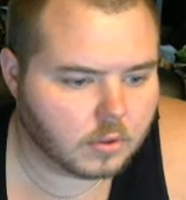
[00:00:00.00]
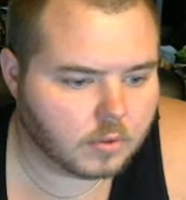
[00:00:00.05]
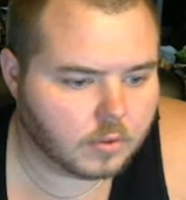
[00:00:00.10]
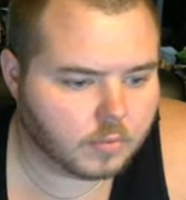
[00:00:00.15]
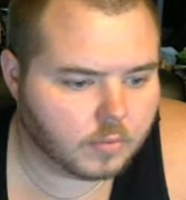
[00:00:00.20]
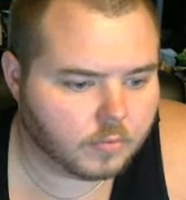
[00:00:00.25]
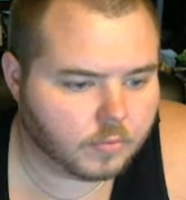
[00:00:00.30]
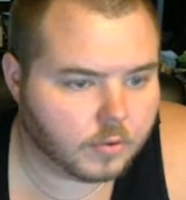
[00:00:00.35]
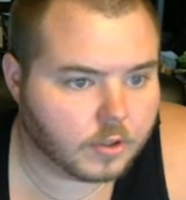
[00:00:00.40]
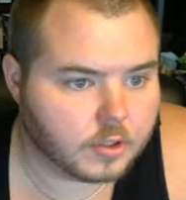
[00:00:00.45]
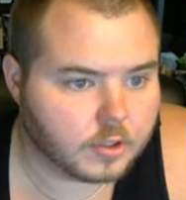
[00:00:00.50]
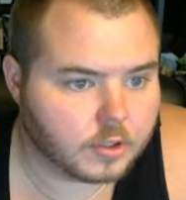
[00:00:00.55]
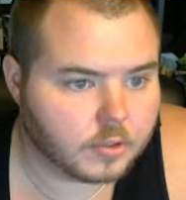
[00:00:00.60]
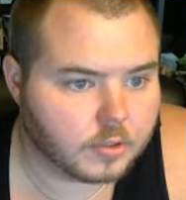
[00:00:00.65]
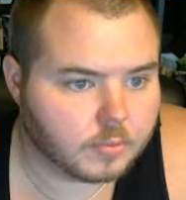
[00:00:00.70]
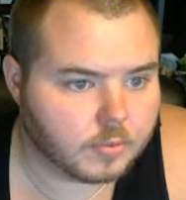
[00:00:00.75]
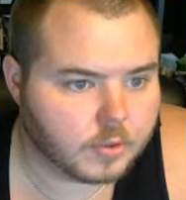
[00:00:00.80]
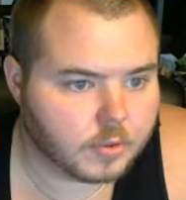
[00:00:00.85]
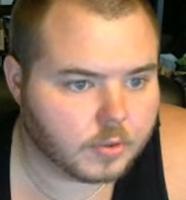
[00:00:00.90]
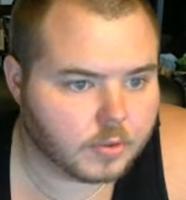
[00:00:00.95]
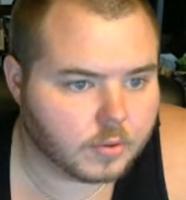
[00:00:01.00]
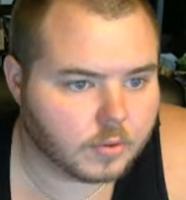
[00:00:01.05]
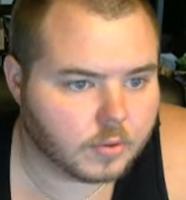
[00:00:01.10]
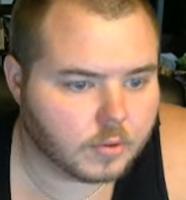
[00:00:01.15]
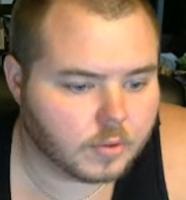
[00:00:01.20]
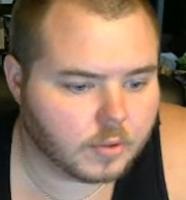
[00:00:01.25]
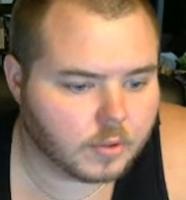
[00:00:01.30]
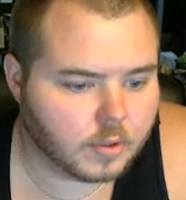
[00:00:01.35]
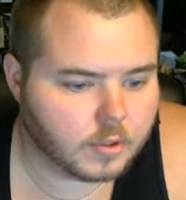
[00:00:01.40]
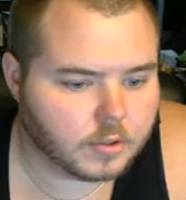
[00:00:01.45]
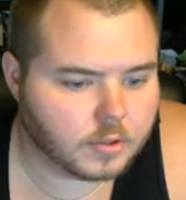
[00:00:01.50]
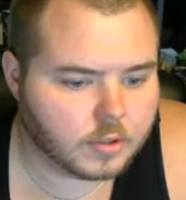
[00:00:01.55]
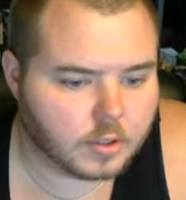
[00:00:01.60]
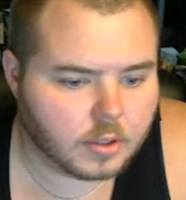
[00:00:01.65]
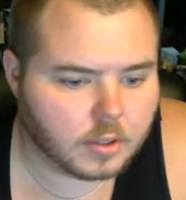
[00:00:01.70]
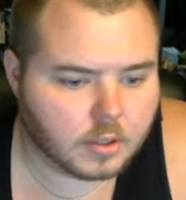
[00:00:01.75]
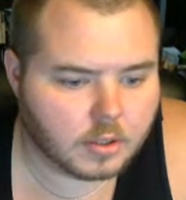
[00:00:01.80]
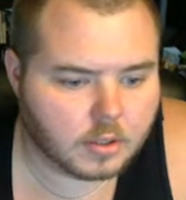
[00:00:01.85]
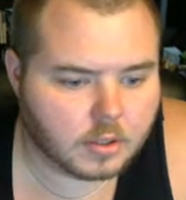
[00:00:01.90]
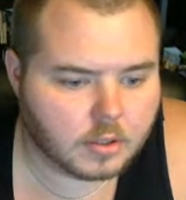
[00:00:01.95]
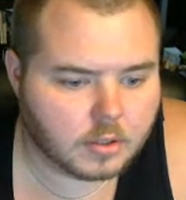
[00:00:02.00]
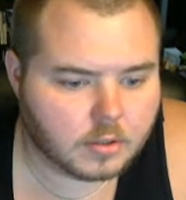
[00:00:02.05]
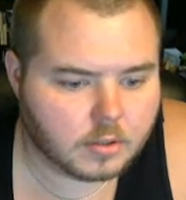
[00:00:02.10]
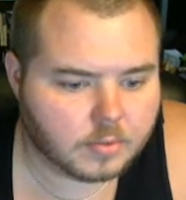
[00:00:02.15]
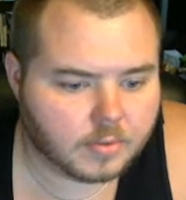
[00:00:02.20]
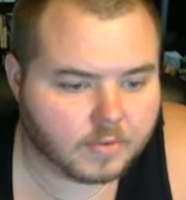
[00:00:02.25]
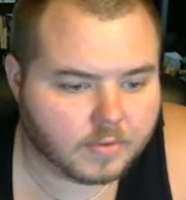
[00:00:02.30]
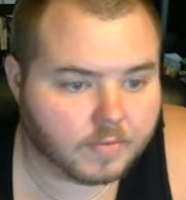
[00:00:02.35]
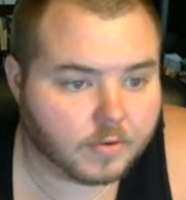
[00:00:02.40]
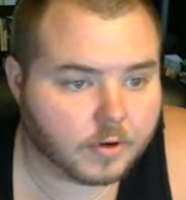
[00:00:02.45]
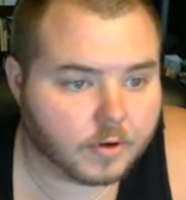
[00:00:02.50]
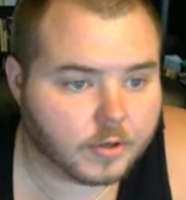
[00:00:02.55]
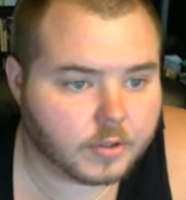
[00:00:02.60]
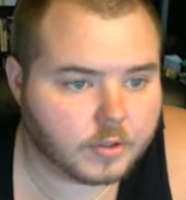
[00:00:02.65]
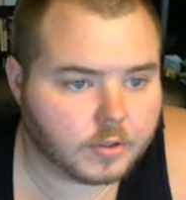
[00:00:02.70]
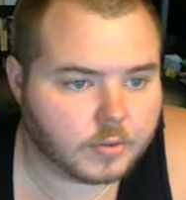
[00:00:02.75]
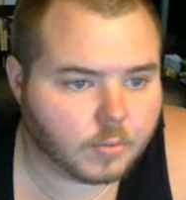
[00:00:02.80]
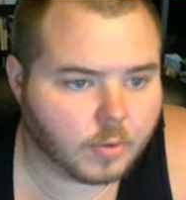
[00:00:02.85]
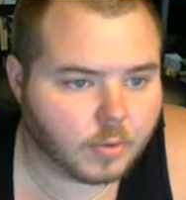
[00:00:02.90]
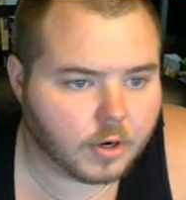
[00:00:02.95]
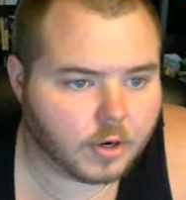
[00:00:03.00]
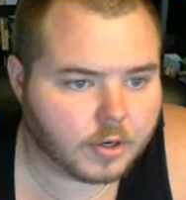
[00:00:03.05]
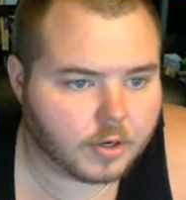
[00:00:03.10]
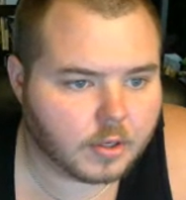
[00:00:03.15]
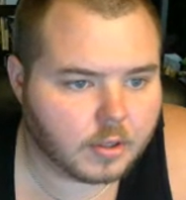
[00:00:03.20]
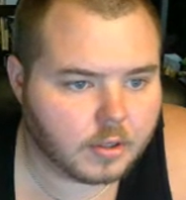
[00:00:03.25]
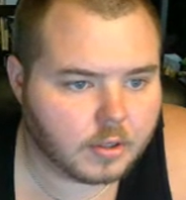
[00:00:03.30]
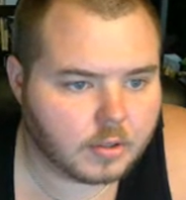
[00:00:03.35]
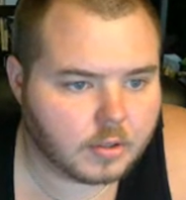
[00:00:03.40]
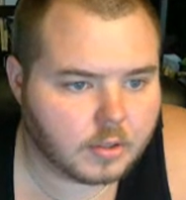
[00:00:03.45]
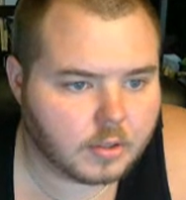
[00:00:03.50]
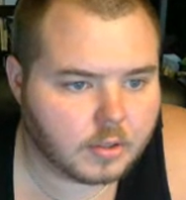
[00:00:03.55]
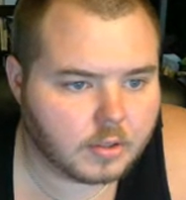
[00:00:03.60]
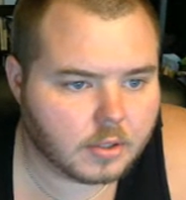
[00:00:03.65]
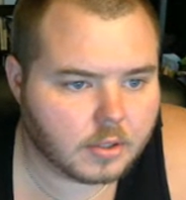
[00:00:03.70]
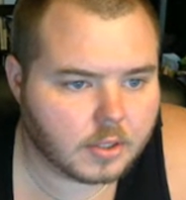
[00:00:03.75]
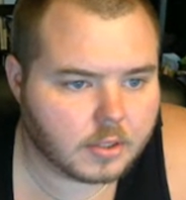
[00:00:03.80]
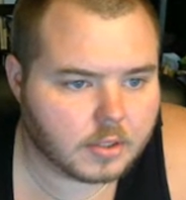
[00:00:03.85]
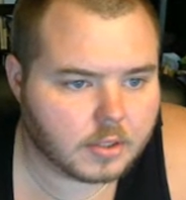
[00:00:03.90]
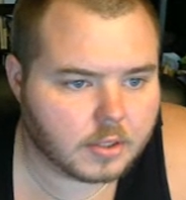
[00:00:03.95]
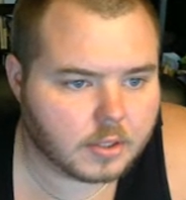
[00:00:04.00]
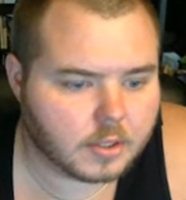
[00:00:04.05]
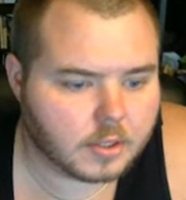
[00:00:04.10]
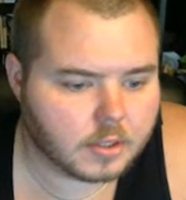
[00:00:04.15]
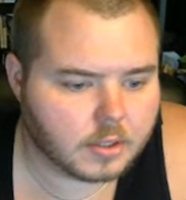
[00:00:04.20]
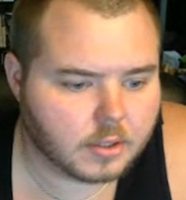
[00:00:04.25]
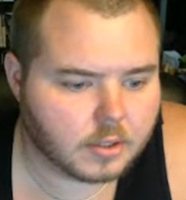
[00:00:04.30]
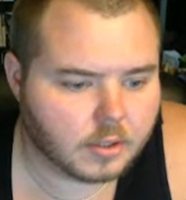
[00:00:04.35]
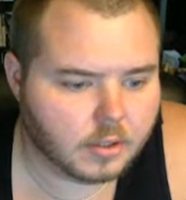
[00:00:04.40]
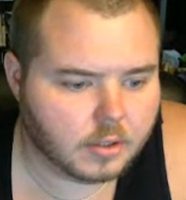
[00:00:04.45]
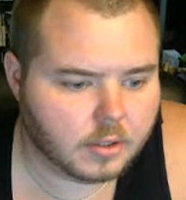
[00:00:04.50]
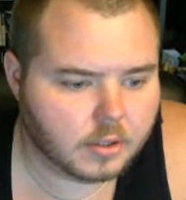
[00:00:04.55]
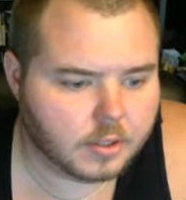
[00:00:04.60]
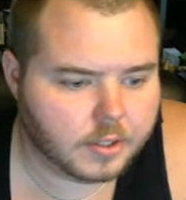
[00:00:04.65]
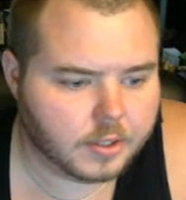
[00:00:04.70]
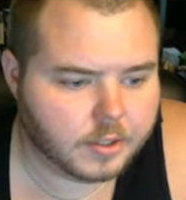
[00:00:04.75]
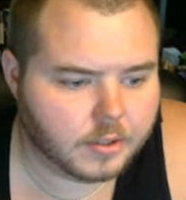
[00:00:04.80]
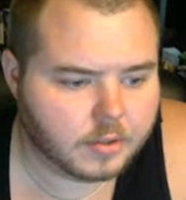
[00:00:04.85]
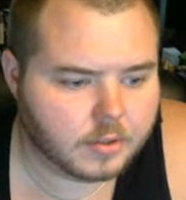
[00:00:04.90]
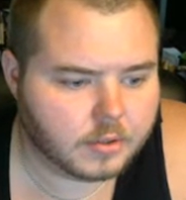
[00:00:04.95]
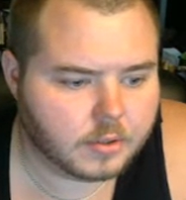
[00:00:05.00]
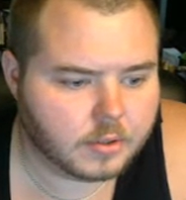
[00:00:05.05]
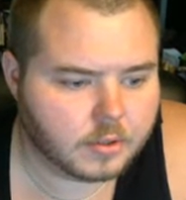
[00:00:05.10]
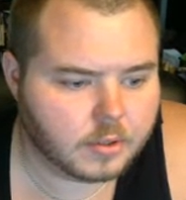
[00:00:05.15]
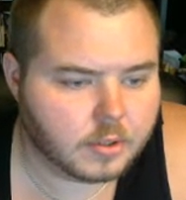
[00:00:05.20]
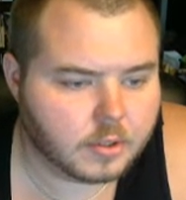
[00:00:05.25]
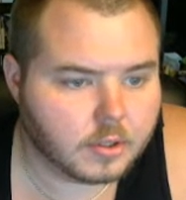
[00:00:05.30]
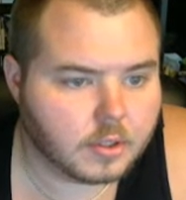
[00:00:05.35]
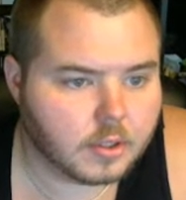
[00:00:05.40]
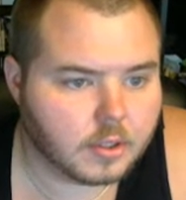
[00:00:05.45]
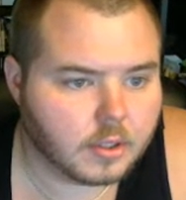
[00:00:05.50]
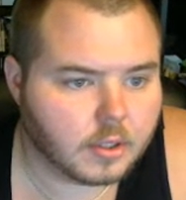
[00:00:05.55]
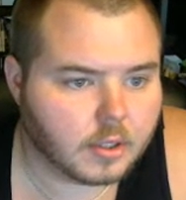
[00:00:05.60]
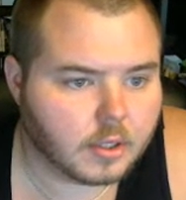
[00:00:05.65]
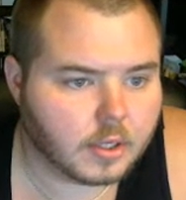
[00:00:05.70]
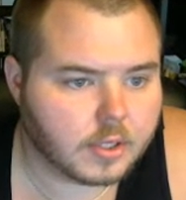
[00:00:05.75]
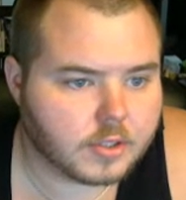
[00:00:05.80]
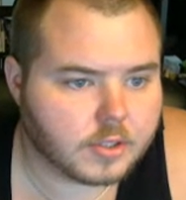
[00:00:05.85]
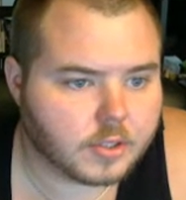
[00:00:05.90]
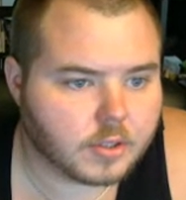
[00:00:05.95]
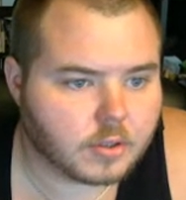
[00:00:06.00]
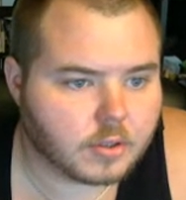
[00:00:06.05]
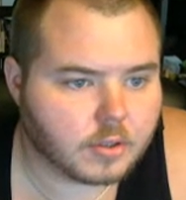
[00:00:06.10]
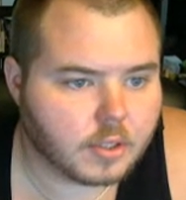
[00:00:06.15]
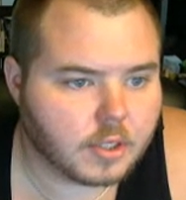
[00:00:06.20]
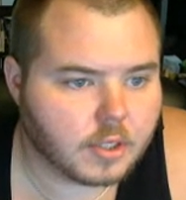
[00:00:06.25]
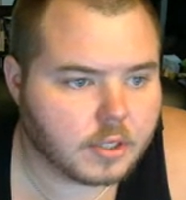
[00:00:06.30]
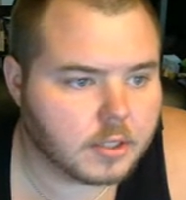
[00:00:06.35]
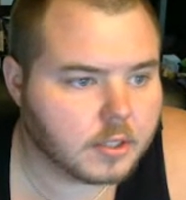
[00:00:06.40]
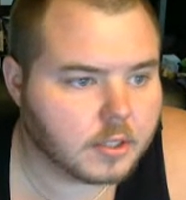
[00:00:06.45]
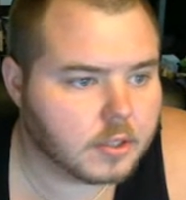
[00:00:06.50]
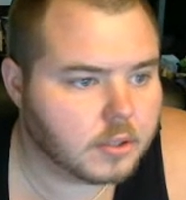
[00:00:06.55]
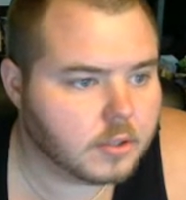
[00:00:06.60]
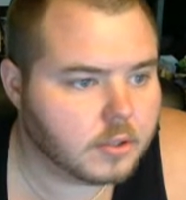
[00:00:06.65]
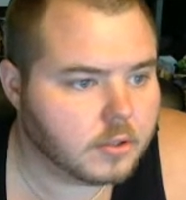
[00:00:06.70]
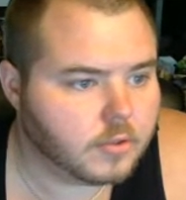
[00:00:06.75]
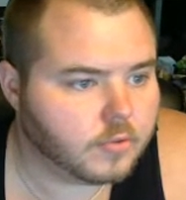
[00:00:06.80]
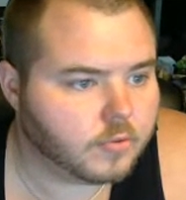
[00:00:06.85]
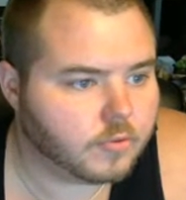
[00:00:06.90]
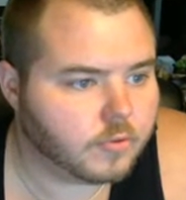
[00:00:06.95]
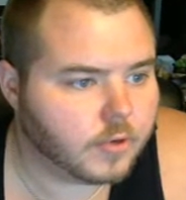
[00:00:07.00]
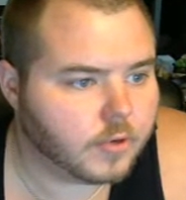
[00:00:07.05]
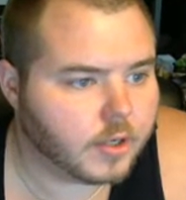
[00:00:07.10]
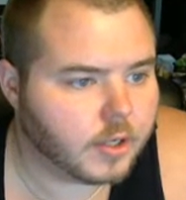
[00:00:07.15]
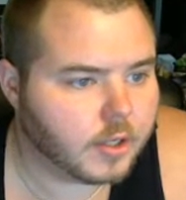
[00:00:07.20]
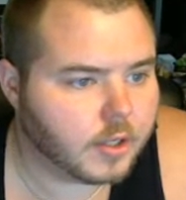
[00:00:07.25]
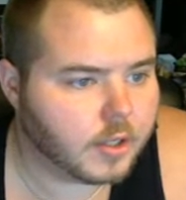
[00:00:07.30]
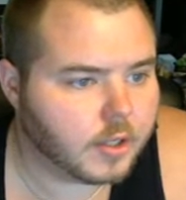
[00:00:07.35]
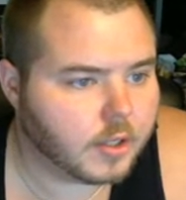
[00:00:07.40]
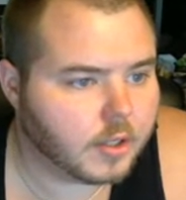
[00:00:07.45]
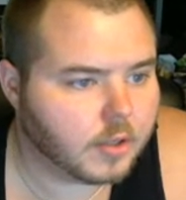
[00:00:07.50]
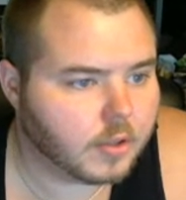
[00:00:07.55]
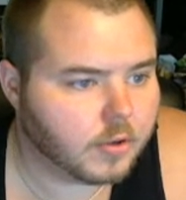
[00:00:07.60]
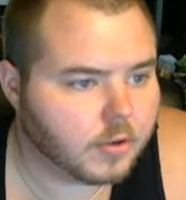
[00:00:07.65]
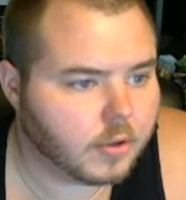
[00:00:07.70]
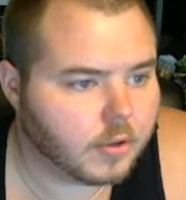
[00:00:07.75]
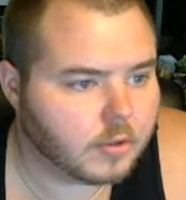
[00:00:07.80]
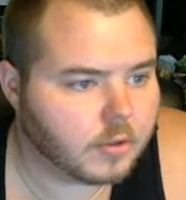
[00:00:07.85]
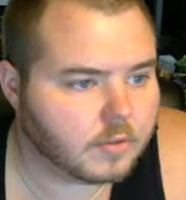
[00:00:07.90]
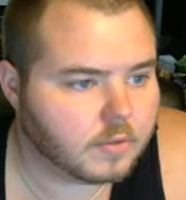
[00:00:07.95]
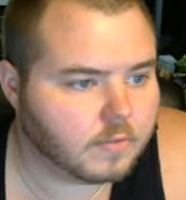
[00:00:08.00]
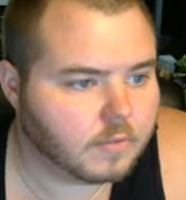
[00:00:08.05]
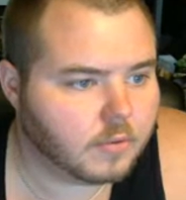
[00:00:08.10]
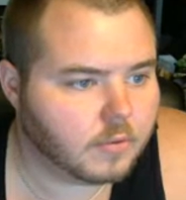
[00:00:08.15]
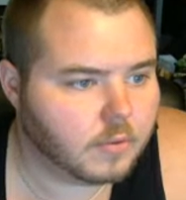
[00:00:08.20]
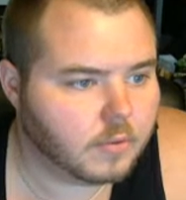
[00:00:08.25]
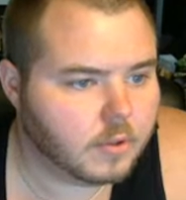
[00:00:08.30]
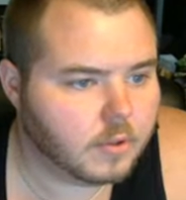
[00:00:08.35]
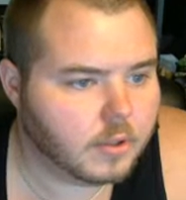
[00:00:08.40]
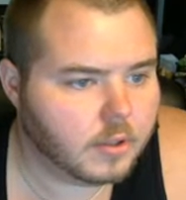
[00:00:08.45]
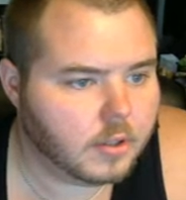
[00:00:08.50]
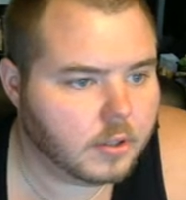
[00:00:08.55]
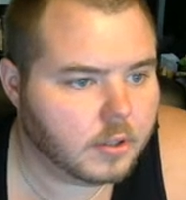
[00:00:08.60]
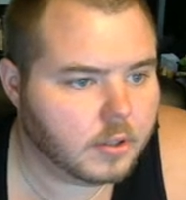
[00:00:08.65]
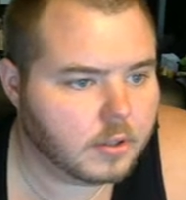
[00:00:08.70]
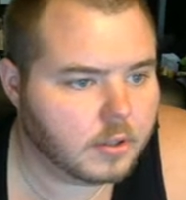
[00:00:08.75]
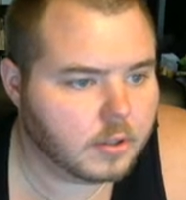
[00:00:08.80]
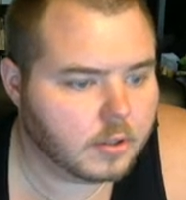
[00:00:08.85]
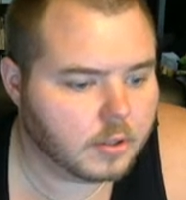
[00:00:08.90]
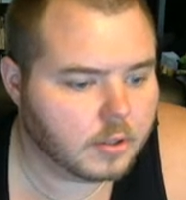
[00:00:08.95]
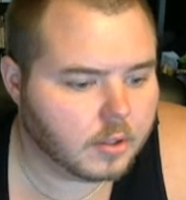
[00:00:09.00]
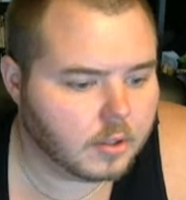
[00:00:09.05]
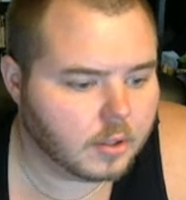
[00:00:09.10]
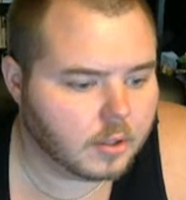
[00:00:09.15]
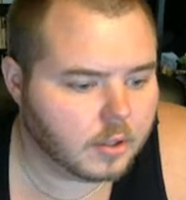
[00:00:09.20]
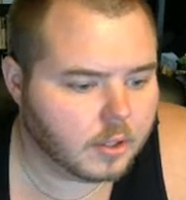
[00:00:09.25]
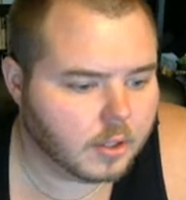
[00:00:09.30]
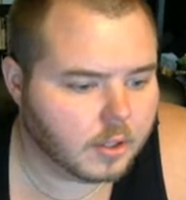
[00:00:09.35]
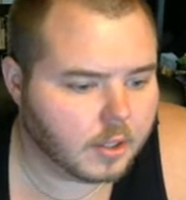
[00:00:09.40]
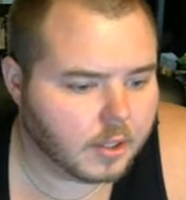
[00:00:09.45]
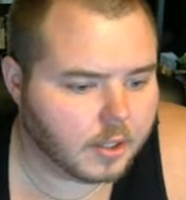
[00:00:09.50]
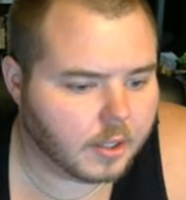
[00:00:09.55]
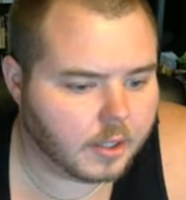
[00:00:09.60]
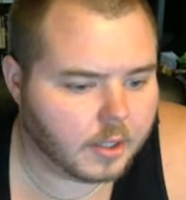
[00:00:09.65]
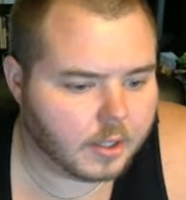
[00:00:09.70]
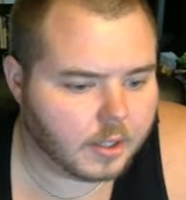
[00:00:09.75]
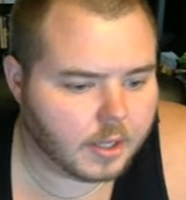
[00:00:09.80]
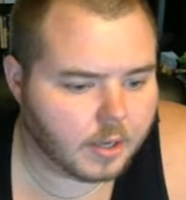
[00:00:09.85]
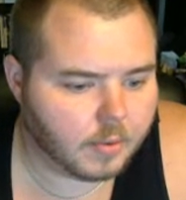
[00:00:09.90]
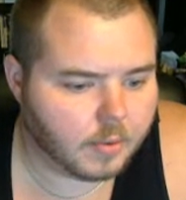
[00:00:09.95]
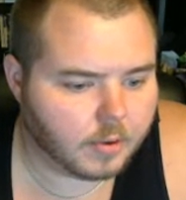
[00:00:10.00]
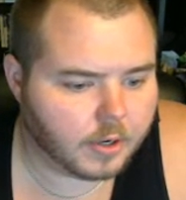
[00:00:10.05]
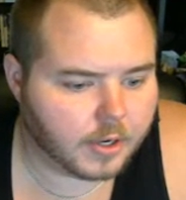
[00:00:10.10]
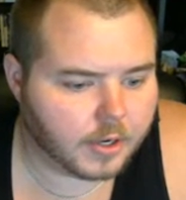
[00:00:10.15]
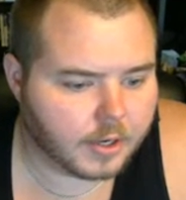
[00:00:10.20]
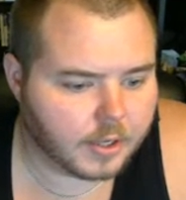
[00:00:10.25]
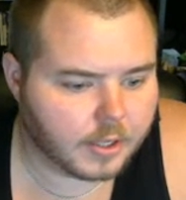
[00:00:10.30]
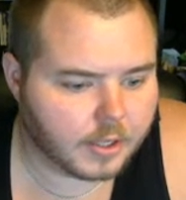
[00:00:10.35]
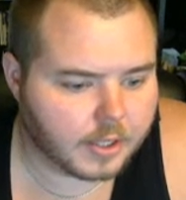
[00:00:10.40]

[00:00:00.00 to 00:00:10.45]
Run some new electrical lines, but first wiring closet, as stated earlier. Electrical lines ran across the floor, and now we're gonna get